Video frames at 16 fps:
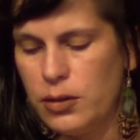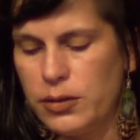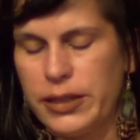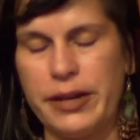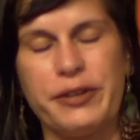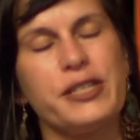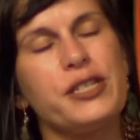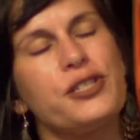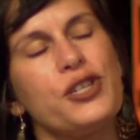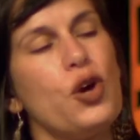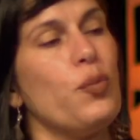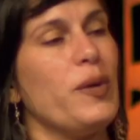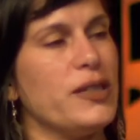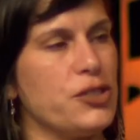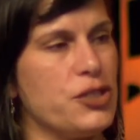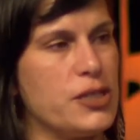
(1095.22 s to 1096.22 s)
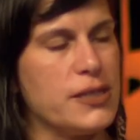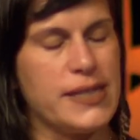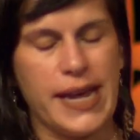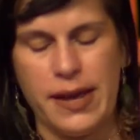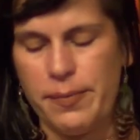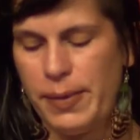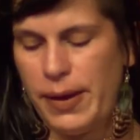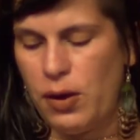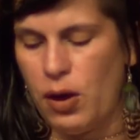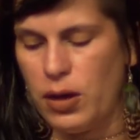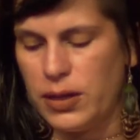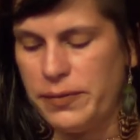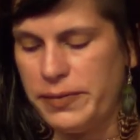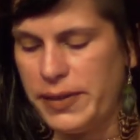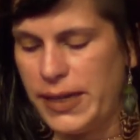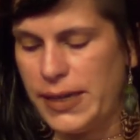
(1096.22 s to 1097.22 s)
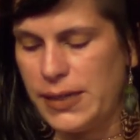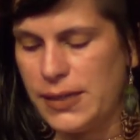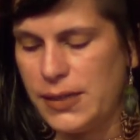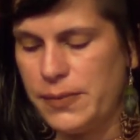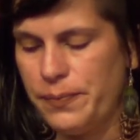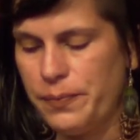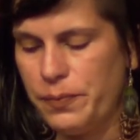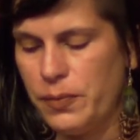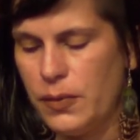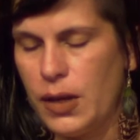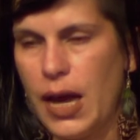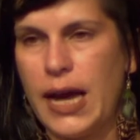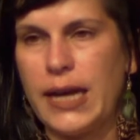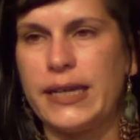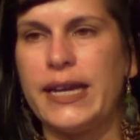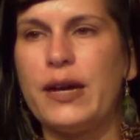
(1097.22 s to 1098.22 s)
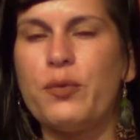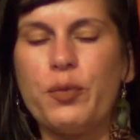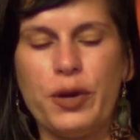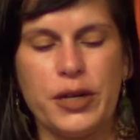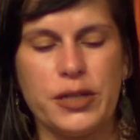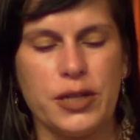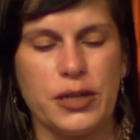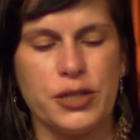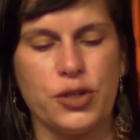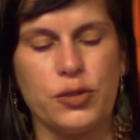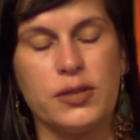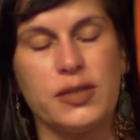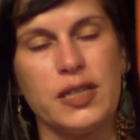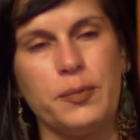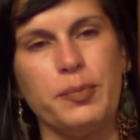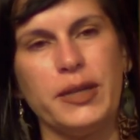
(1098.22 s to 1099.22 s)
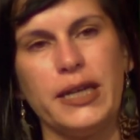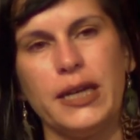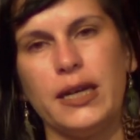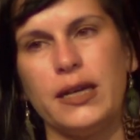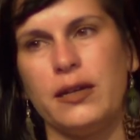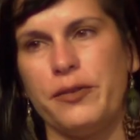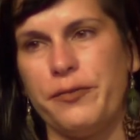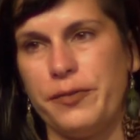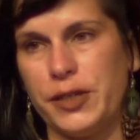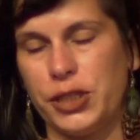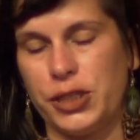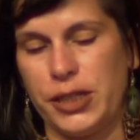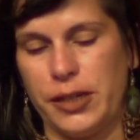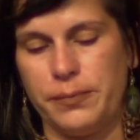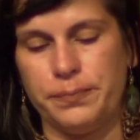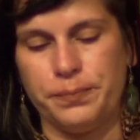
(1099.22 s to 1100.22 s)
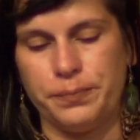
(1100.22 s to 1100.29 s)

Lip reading: There is so much to say about all of this, and yet words are so deeply insufficient.